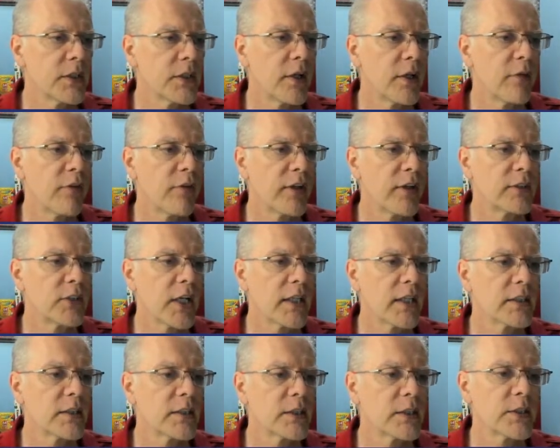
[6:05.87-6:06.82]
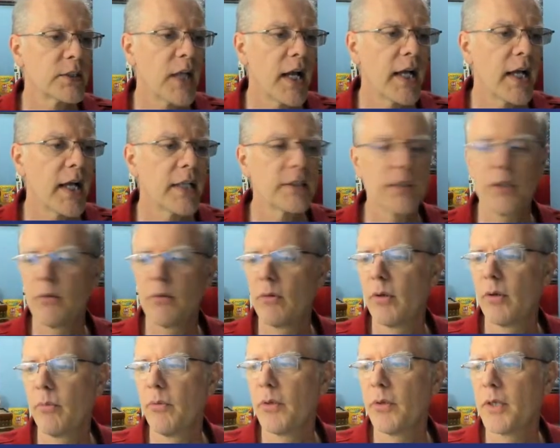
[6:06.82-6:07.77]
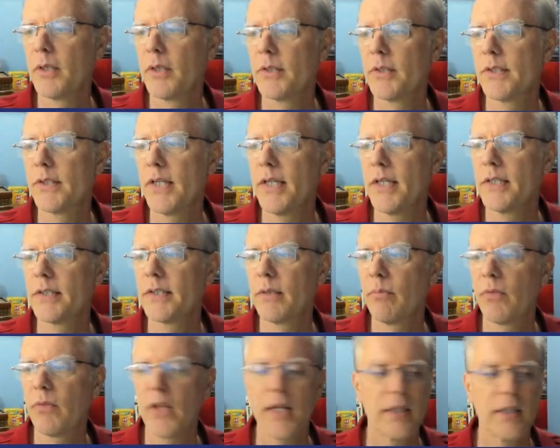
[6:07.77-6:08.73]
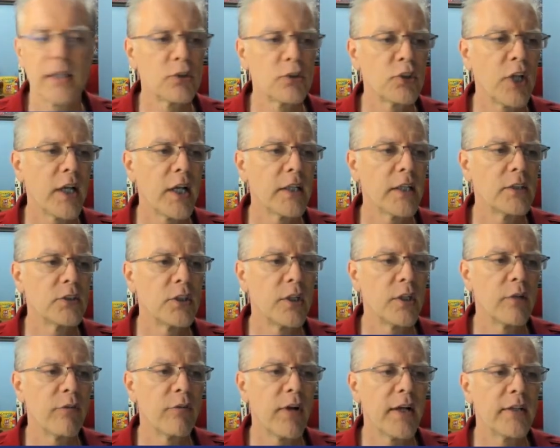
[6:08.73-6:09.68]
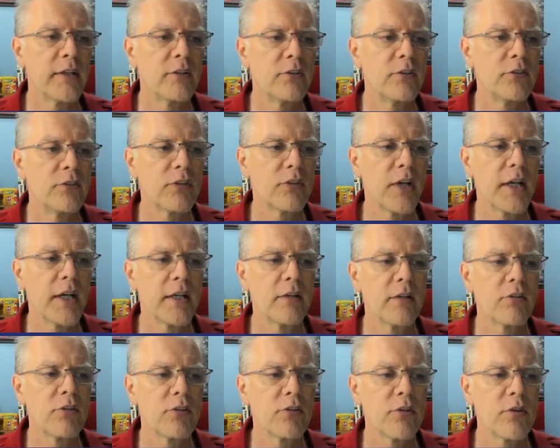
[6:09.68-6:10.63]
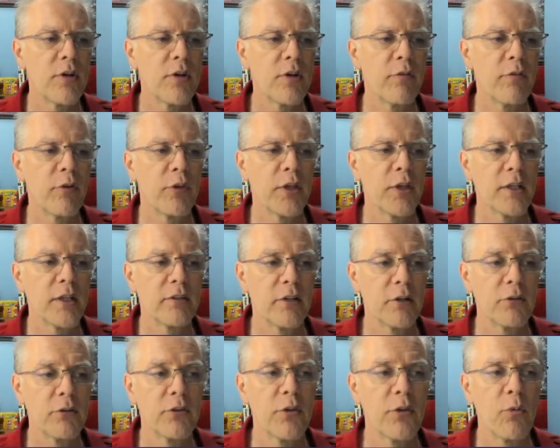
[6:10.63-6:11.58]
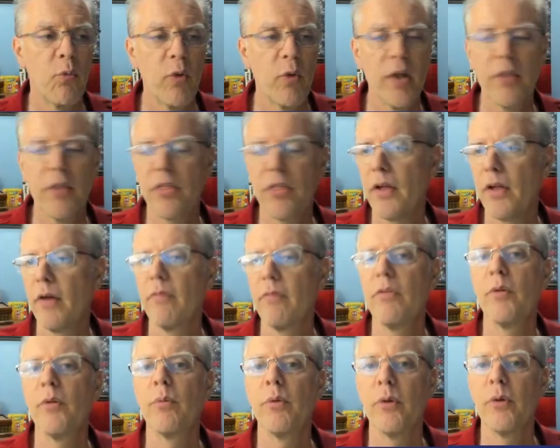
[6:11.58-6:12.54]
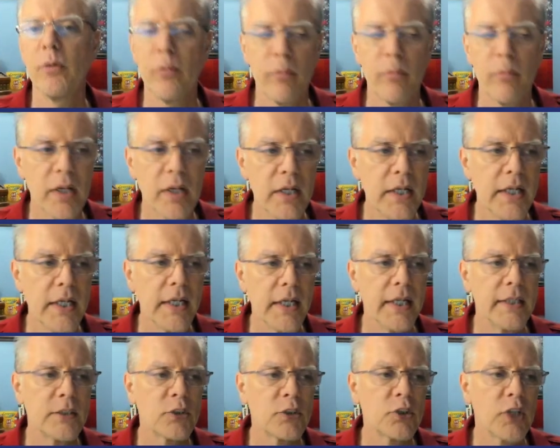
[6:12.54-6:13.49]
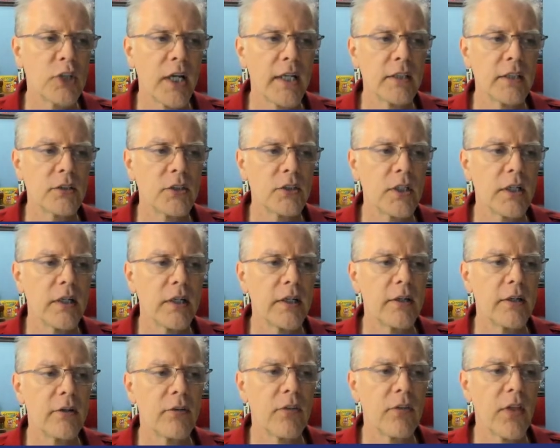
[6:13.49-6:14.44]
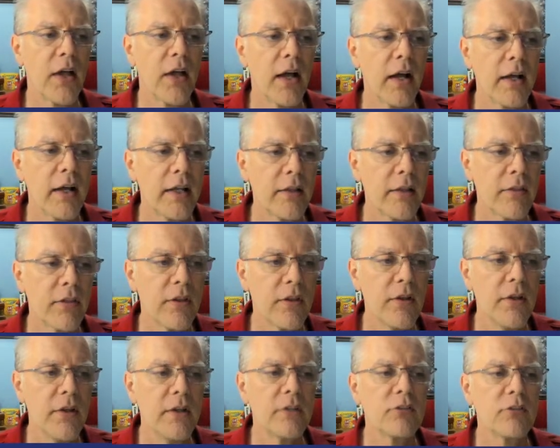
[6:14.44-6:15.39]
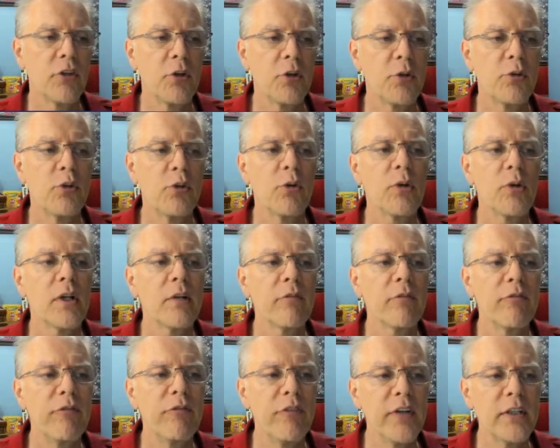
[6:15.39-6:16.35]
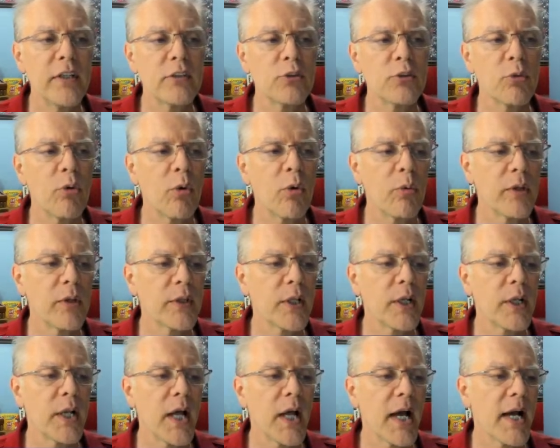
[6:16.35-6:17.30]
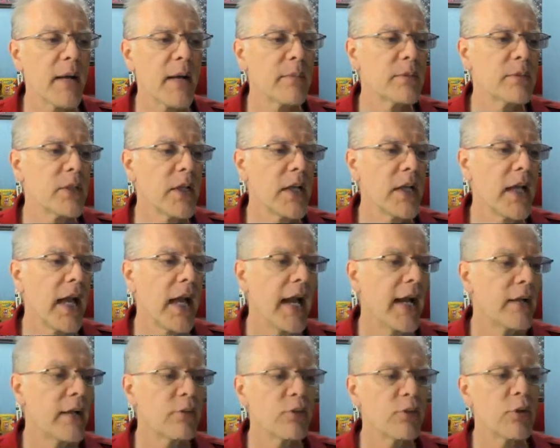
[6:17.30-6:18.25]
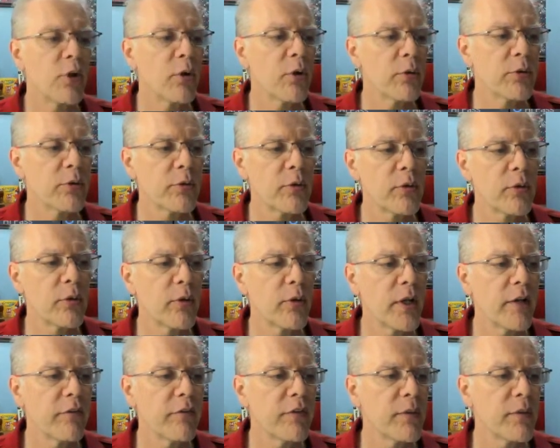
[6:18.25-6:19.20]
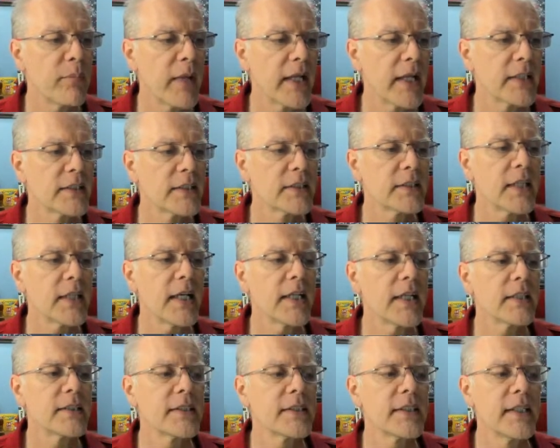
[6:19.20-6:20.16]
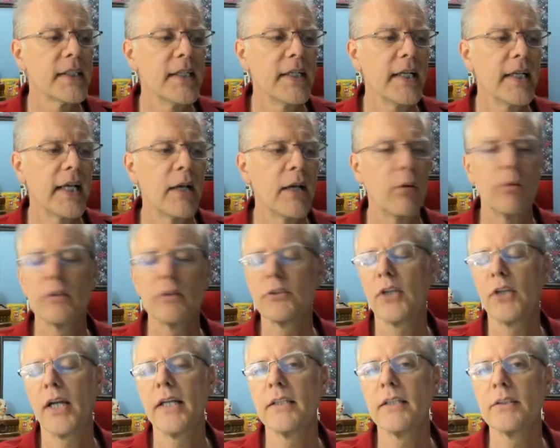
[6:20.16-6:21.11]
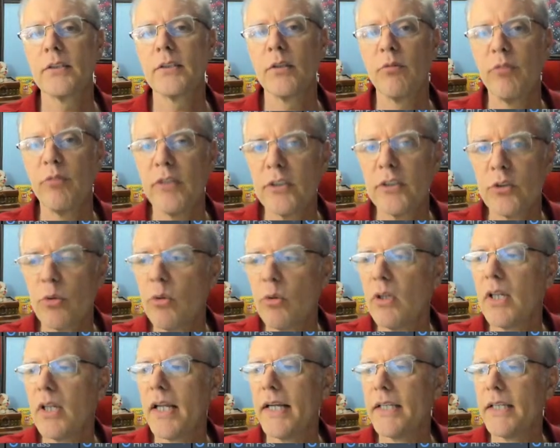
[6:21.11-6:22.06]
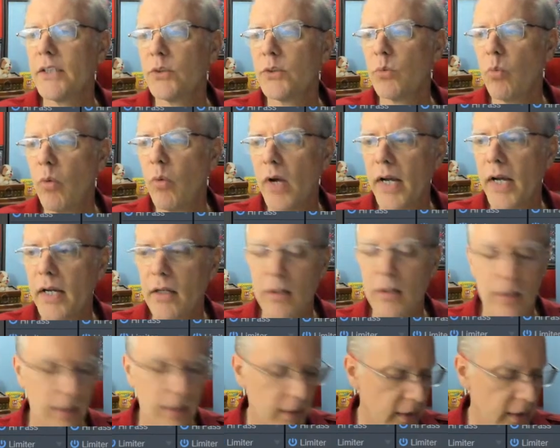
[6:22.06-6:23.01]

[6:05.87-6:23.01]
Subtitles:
If I change the size of the room, you can see some things changing. If I change different things, here's the width of the room. It's changing. Here's the height. So you do get a visual with the knobs as you go through. If it makes sense, it will change the visual as well.